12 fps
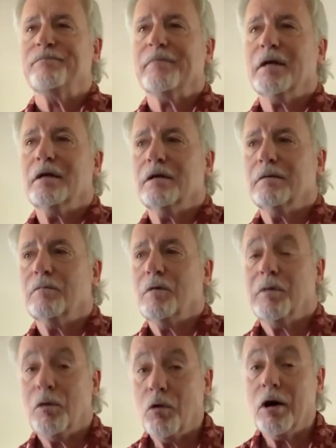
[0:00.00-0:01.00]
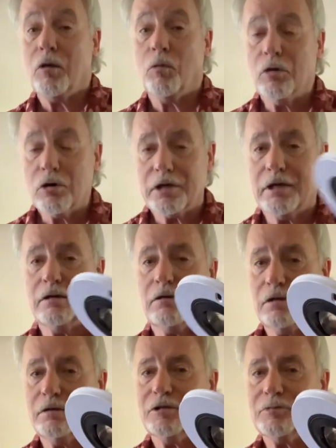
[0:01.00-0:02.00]
But while working
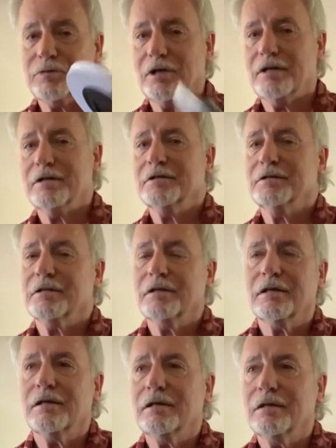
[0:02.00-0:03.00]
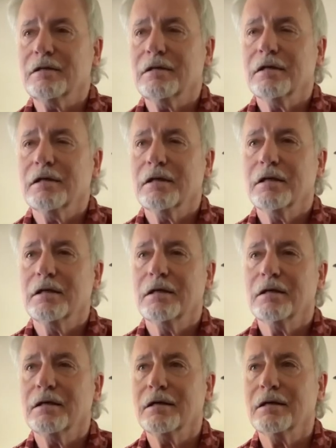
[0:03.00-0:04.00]
on this product,
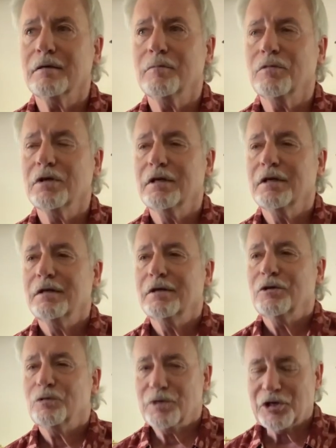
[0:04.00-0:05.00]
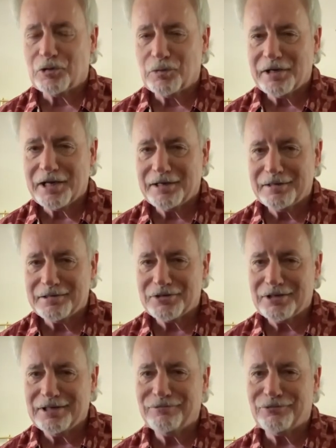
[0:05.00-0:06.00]
I'm recreating the
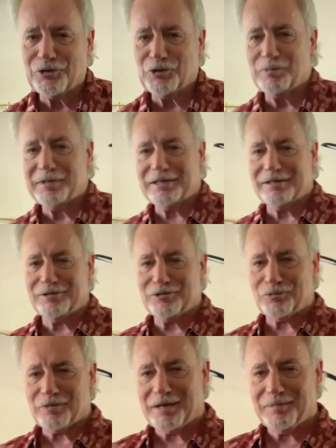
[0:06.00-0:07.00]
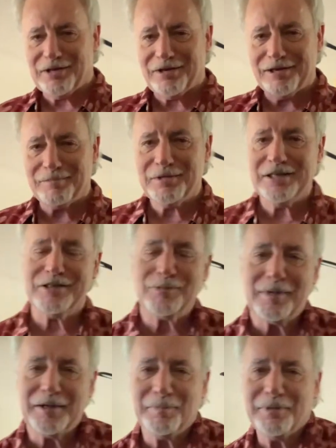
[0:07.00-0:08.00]
scene for you because right behind me is
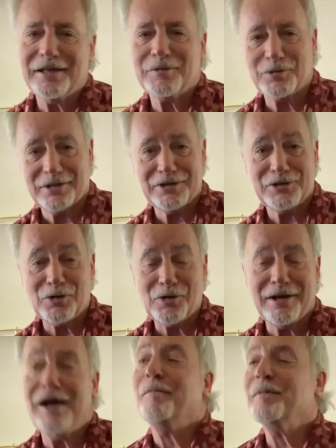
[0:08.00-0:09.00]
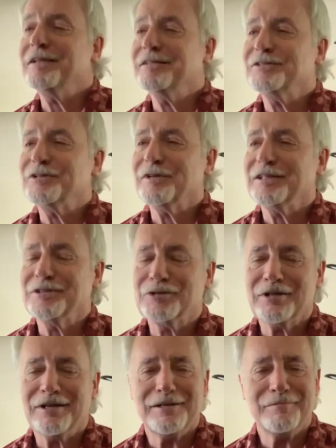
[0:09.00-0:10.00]
my bed where this all happened. So I just
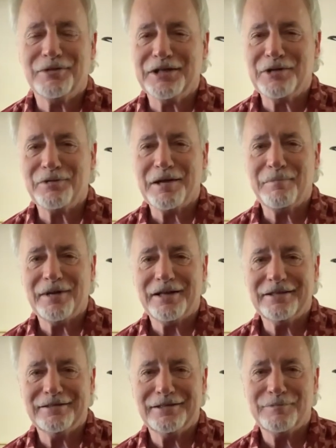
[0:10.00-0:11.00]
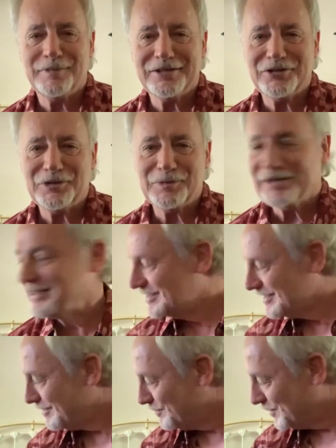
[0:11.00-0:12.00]
thought I'd bring you right back into the bedroom where this
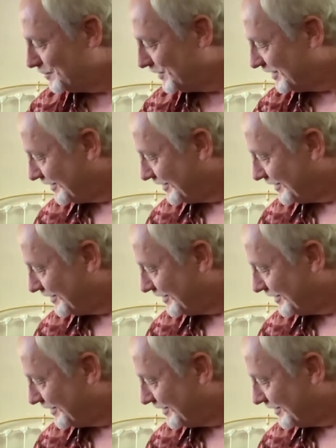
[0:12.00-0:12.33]
happened. But